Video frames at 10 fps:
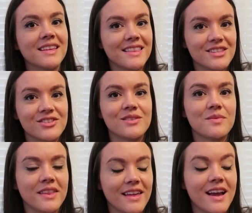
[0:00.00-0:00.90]
Like, these are
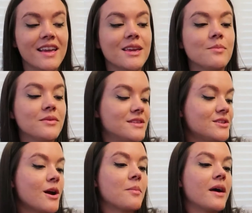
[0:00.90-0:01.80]
something like I keep
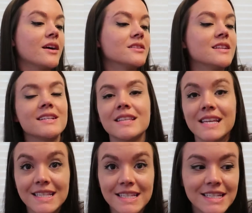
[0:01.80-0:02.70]
stockpiled. Nice
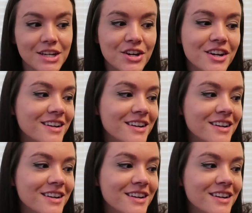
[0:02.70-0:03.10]
easy dinner.